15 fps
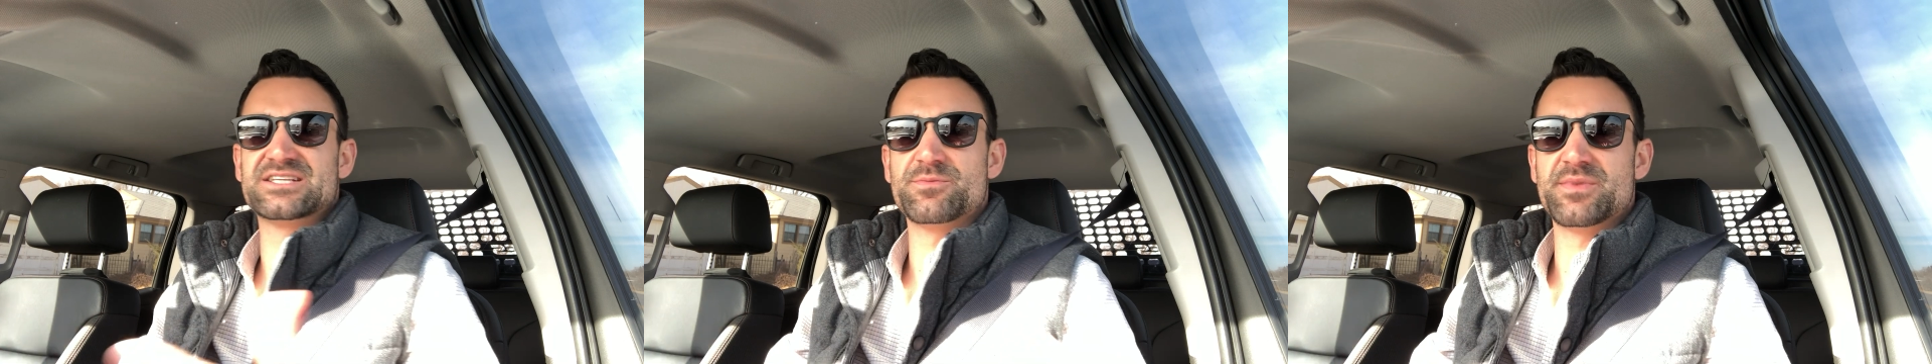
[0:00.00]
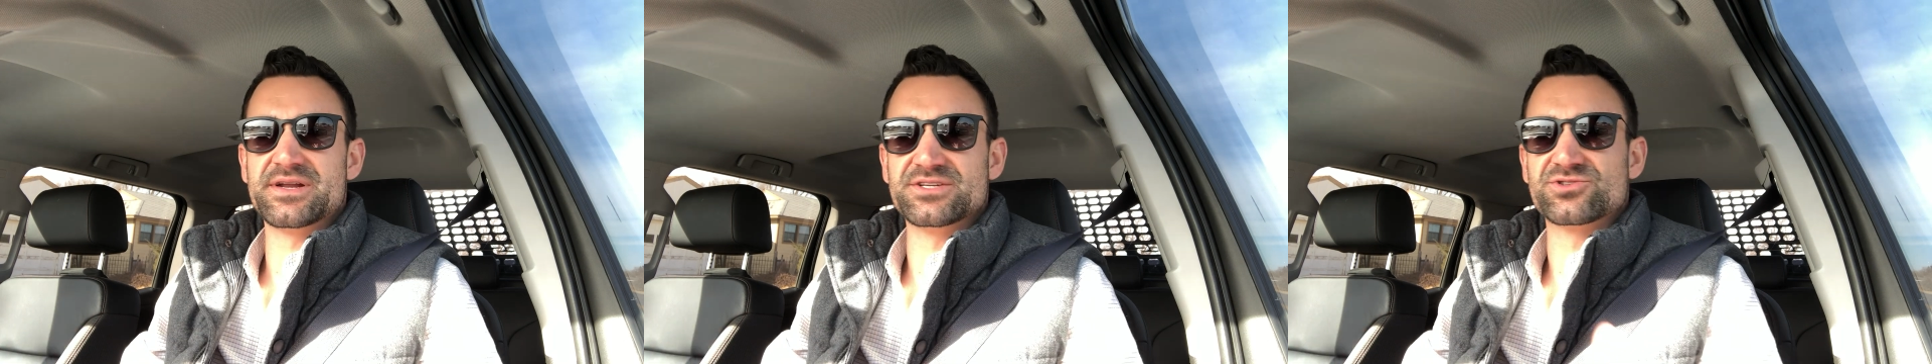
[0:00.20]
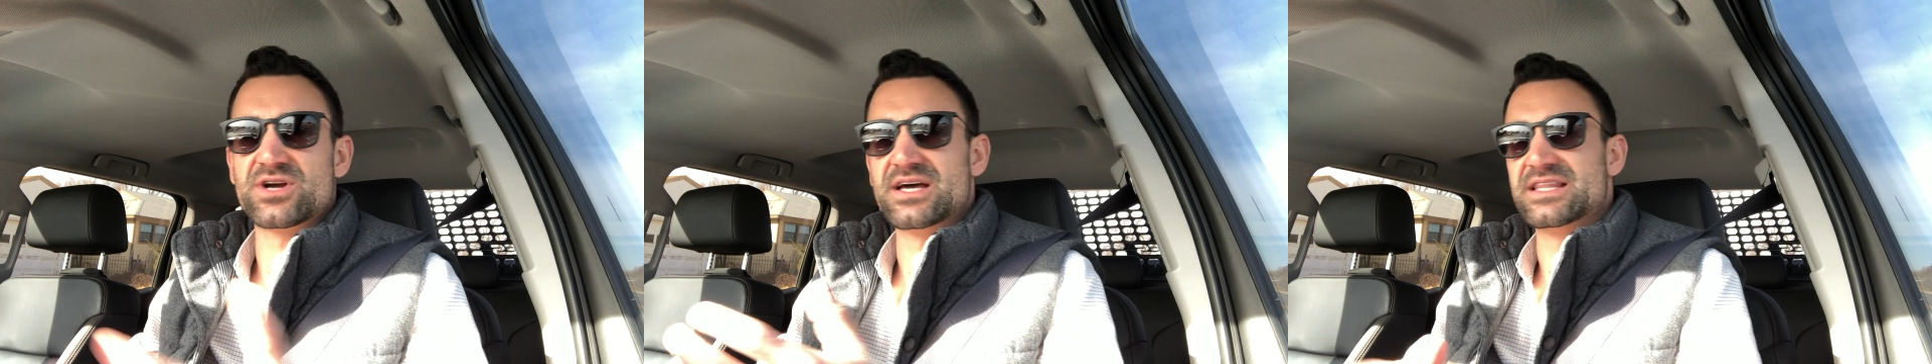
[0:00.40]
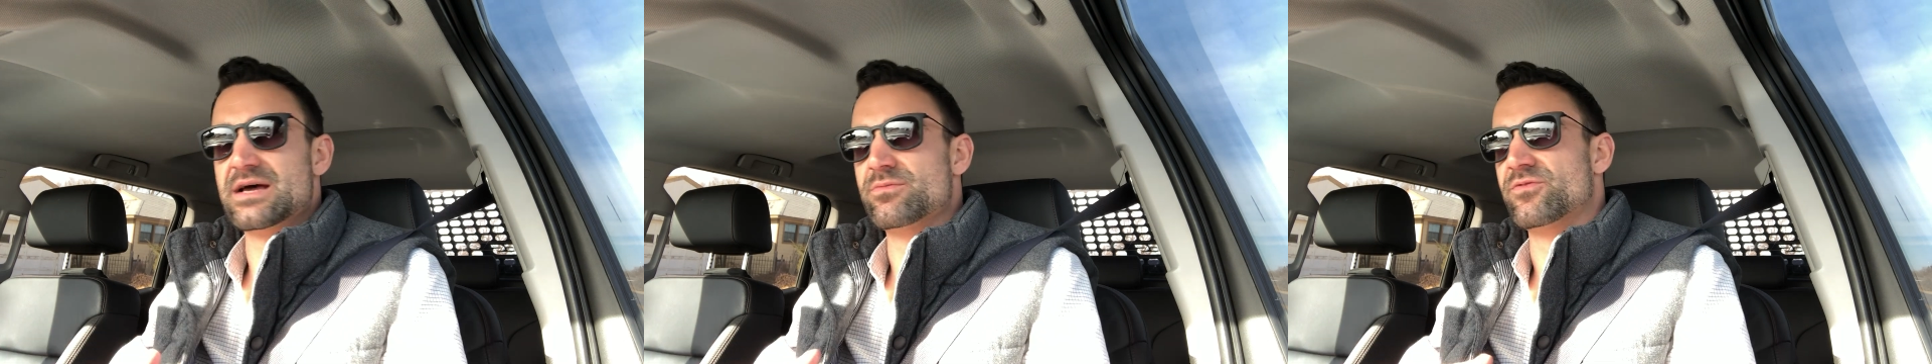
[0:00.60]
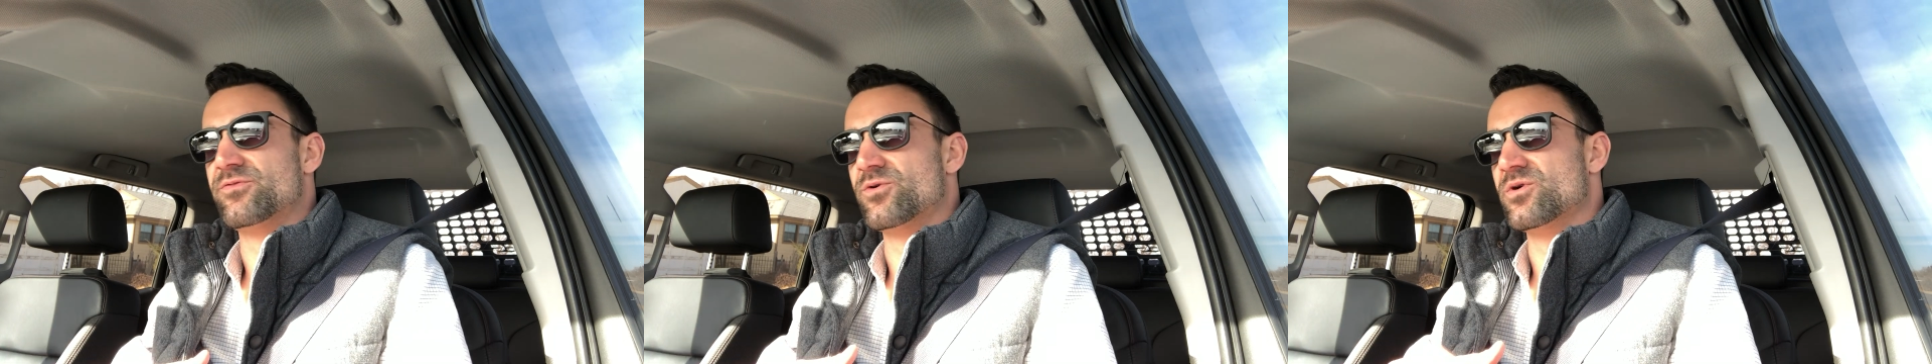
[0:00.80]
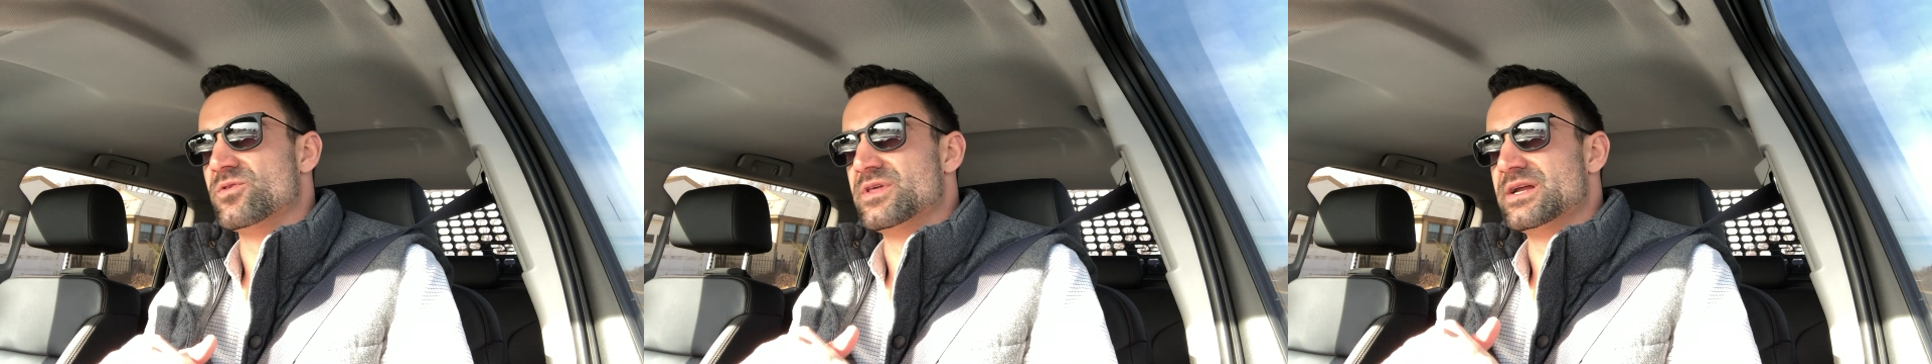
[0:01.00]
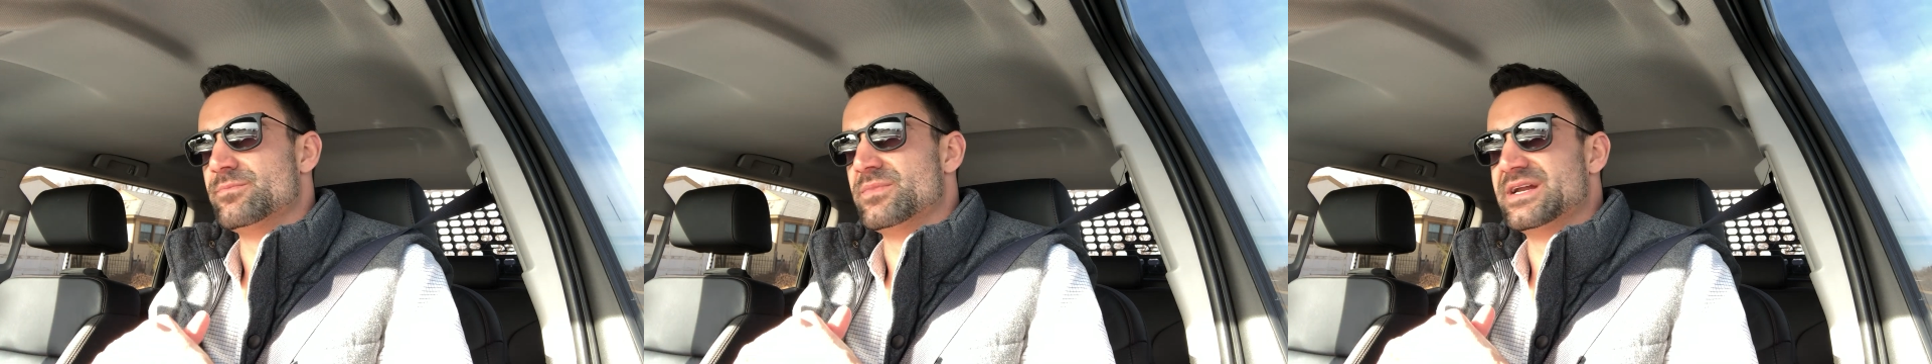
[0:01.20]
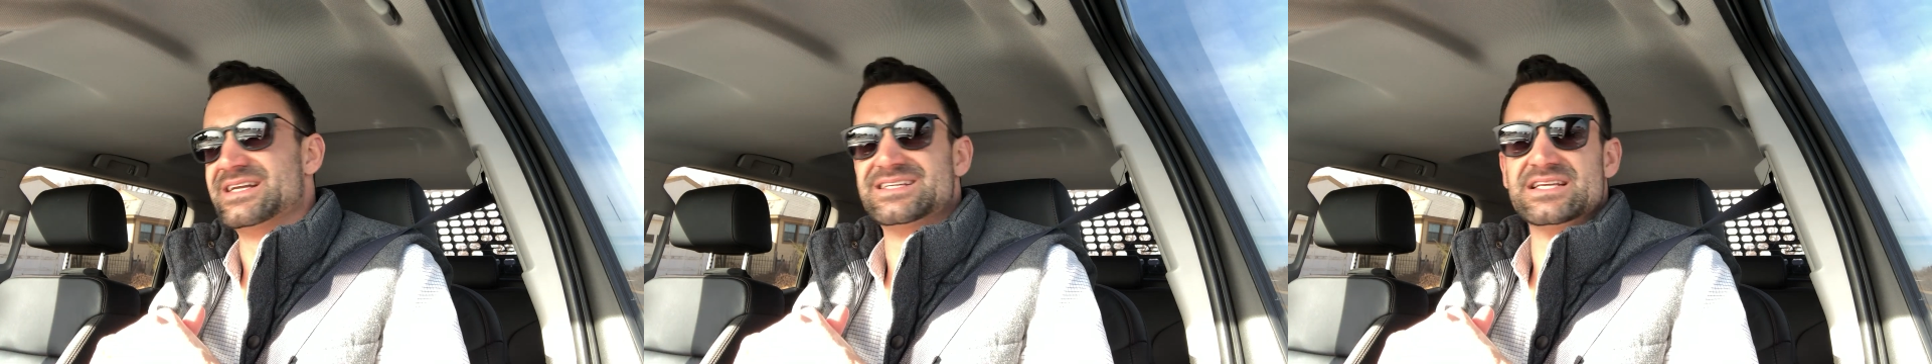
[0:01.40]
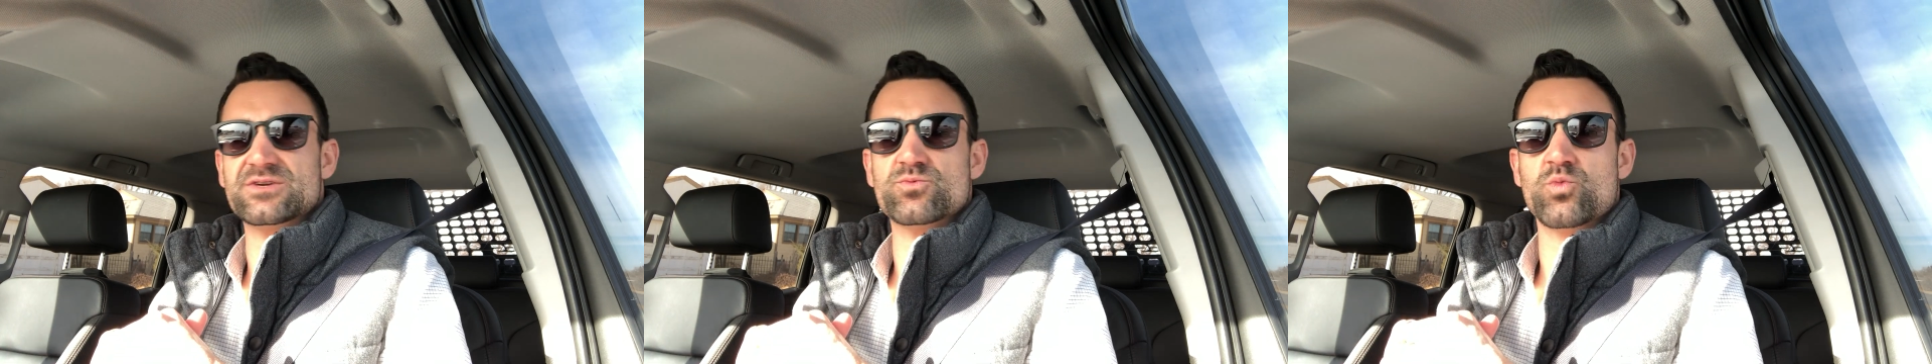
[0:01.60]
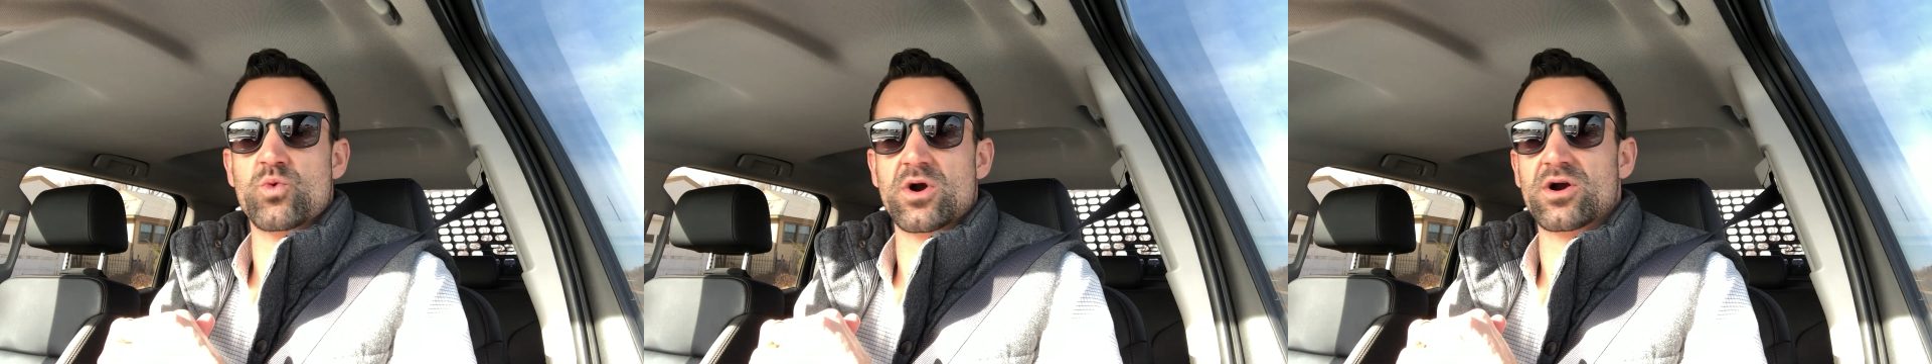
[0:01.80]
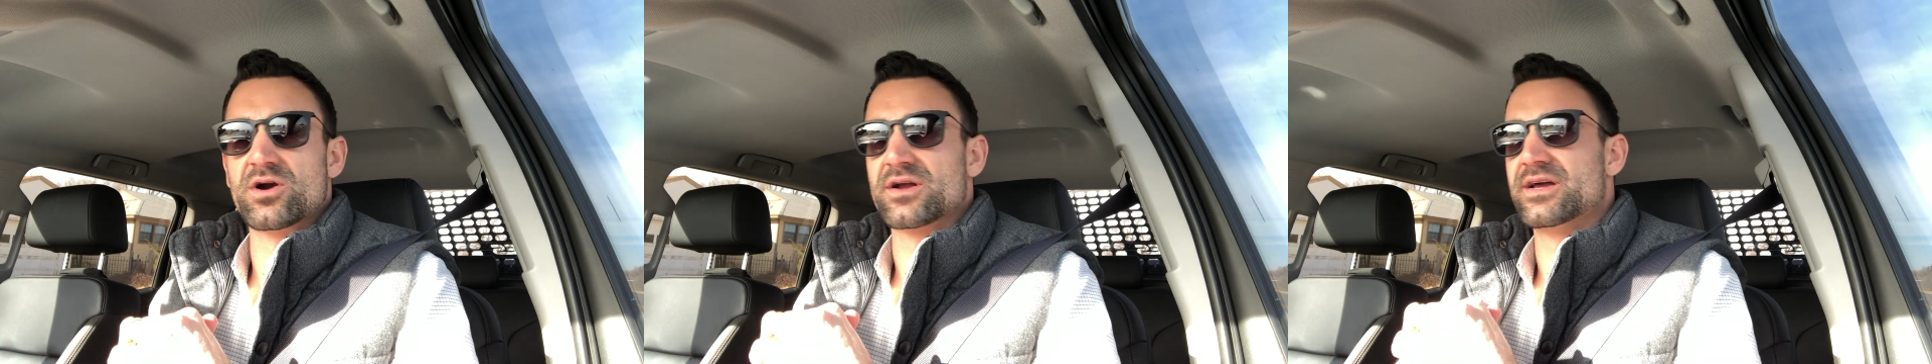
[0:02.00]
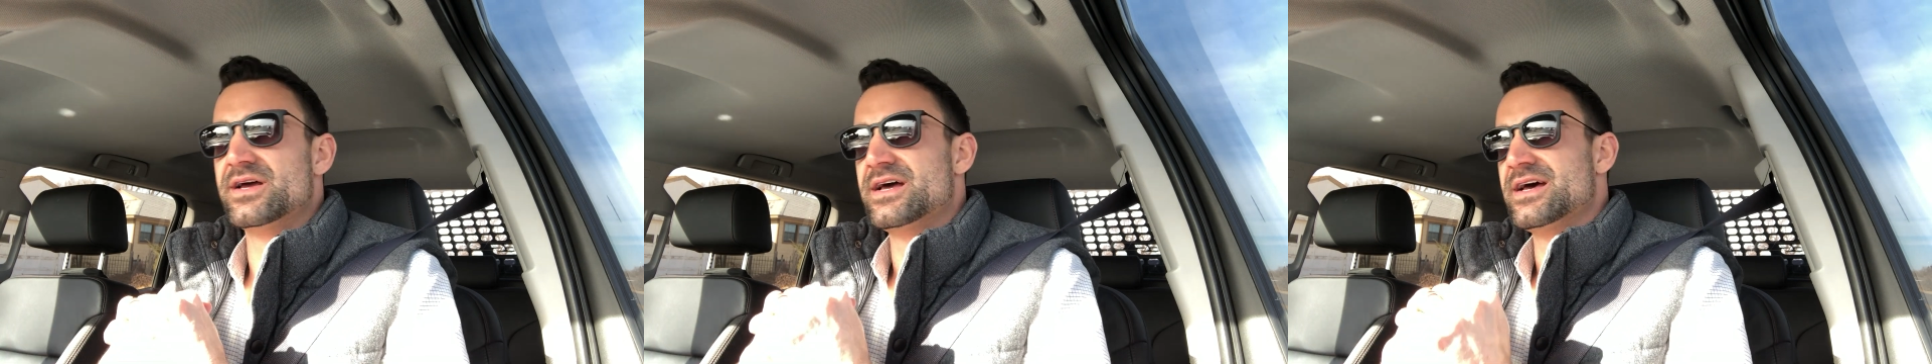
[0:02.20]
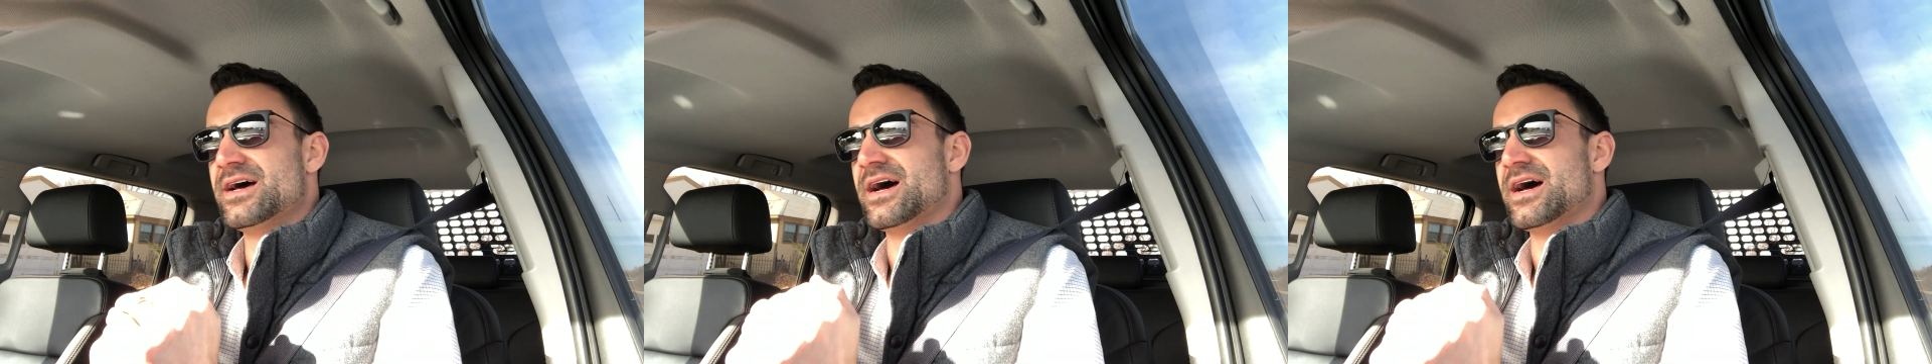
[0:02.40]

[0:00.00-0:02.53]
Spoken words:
somebody's tried that before, but it didn't work.